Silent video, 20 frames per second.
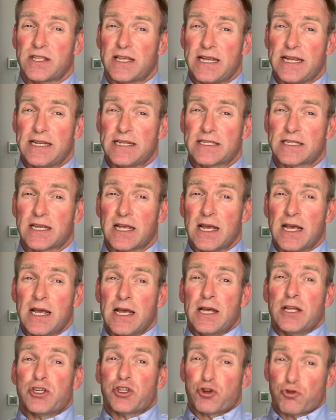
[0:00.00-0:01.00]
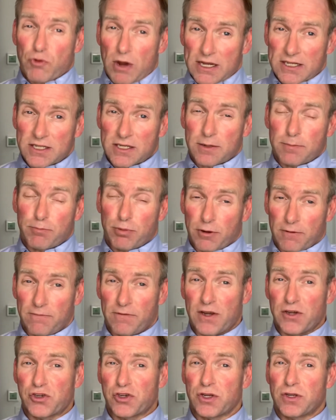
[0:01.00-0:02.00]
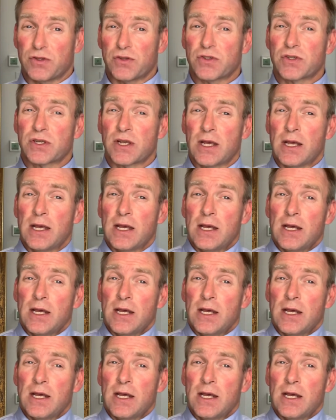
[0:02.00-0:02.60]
these trust provisions